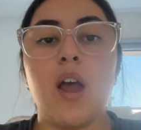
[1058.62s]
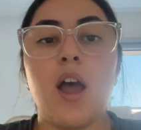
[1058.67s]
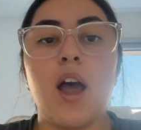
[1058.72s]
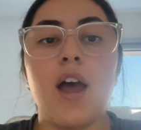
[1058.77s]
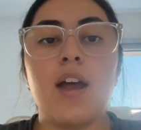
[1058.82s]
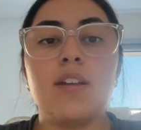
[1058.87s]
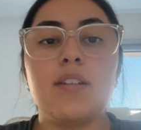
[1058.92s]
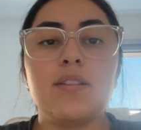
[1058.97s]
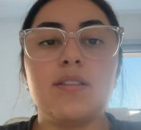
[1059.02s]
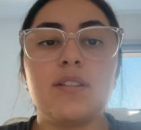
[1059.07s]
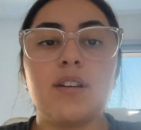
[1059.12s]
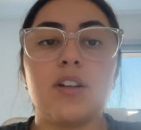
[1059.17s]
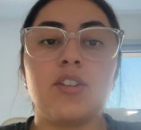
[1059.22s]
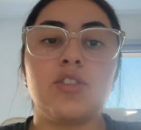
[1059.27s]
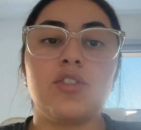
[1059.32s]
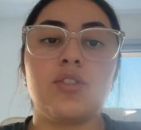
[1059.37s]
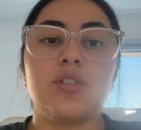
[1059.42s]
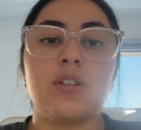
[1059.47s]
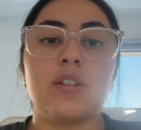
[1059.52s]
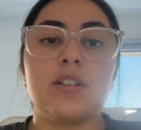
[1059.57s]
As
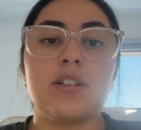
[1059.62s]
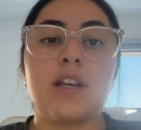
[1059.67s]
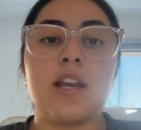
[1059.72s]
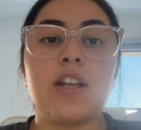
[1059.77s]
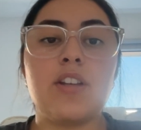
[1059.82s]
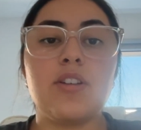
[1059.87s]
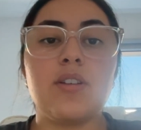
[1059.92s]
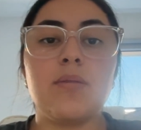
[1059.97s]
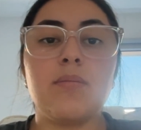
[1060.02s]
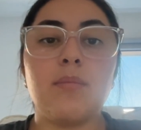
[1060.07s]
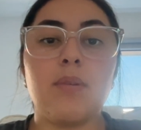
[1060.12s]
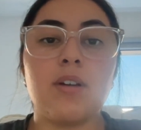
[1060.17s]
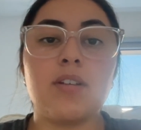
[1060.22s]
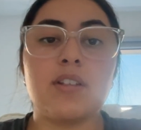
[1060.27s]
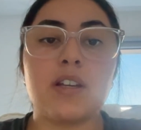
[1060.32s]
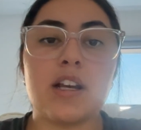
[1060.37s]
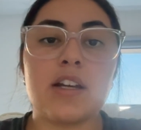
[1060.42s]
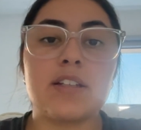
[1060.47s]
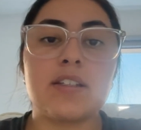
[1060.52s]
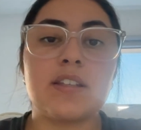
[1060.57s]
such, teaching
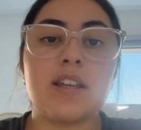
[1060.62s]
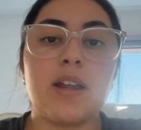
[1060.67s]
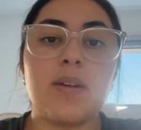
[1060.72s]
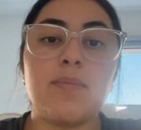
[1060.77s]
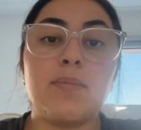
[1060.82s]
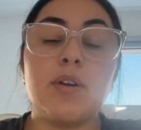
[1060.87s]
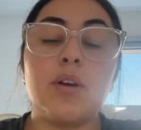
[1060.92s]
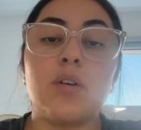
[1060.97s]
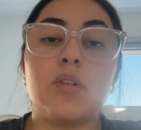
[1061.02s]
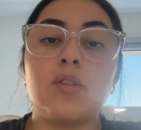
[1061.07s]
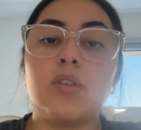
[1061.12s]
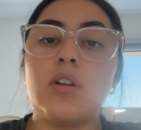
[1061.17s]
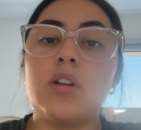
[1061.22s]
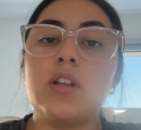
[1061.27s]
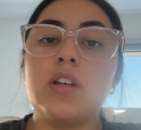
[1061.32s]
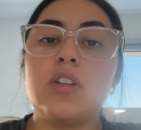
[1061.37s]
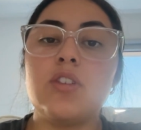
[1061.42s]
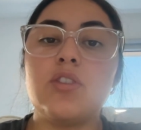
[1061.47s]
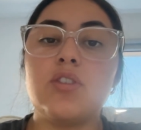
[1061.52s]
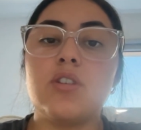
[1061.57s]
must extend beyond
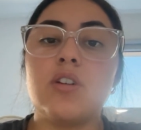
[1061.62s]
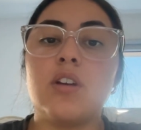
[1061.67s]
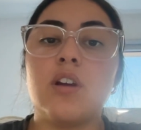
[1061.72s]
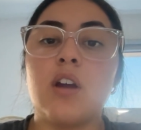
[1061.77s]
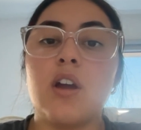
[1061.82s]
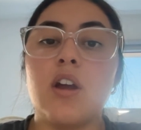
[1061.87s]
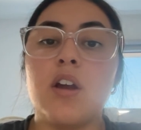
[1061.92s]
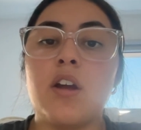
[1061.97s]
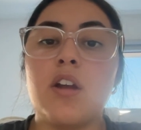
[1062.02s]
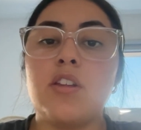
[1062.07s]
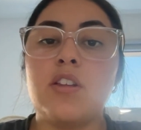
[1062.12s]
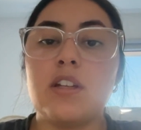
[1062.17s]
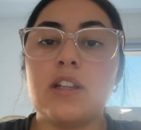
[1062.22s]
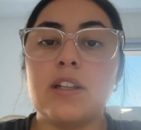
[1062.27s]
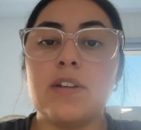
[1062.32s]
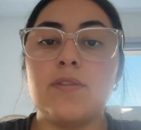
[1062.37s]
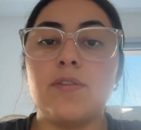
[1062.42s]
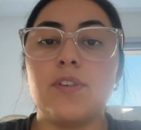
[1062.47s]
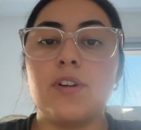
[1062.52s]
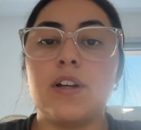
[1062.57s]
knowledge
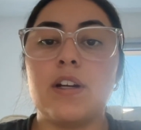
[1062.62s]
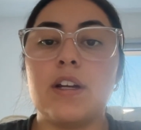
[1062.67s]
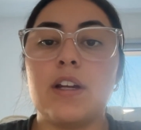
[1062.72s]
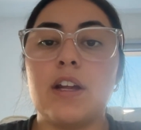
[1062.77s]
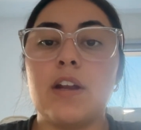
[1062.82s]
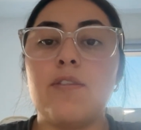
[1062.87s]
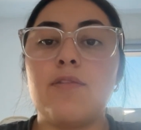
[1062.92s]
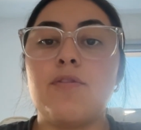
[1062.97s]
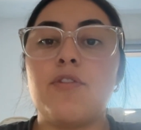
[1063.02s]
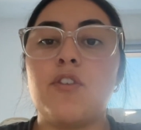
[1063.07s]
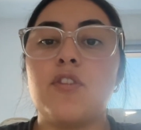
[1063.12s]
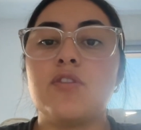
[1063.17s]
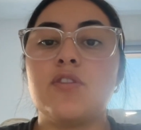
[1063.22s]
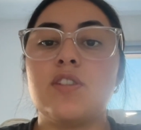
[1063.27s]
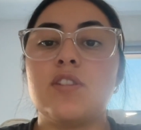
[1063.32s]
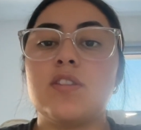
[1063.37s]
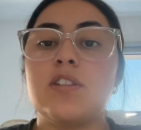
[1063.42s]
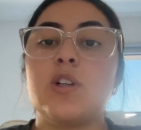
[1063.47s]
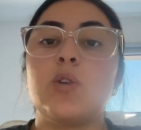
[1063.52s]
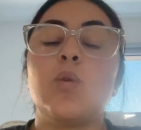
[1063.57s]
delivery. It
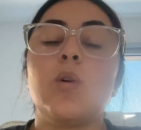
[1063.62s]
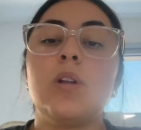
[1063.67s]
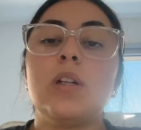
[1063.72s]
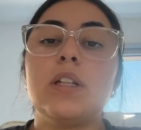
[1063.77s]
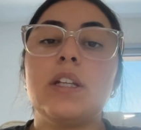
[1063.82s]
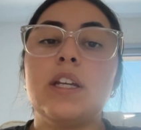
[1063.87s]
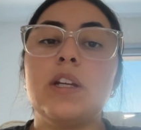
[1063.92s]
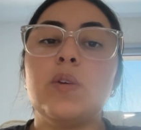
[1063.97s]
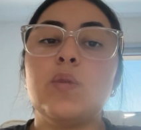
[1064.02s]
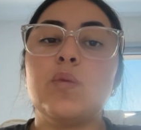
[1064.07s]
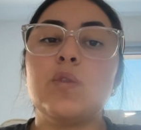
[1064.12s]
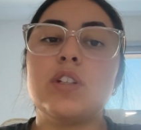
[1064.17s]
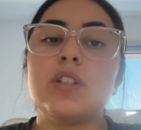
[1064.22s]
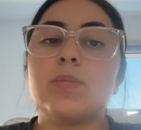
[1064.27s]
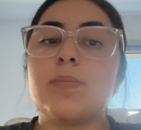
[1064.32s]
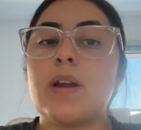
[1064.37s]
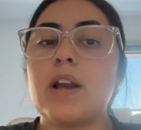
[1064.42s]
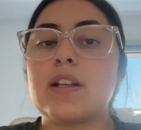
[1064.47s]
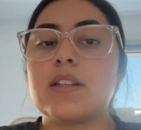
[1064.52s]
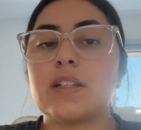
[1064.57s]
fosters equality,
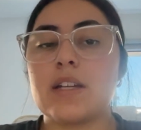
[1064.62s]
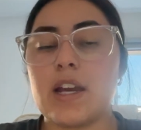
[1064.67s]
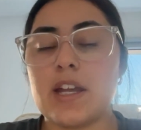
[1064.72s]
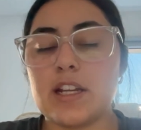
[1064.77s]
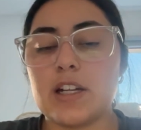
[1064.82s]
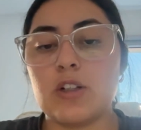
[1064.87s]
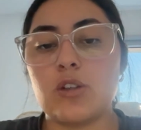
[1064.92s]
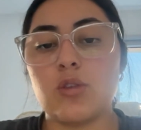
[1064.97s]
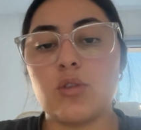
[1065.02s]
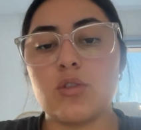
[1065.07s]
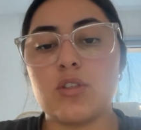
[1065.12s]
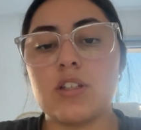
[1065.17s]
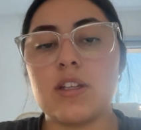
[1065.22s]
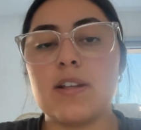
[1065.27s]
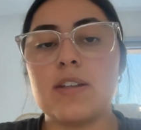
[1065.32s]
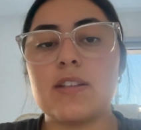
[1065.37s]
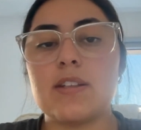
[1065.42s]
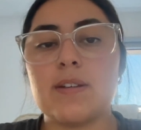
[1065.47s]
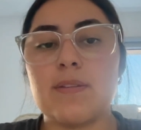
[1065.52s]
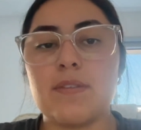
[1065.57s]
respect, and
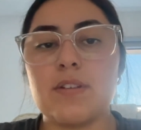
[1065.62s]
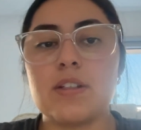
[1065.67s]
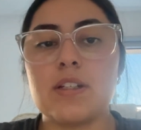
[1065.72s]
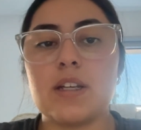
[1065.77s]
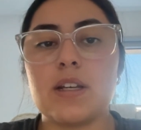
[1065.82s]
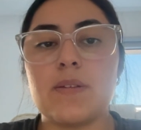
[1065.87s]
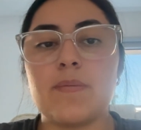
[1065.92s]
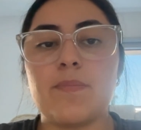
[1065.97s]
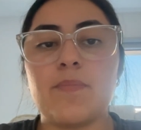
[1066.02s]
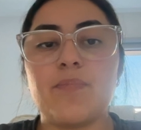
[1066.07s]
inclusivity.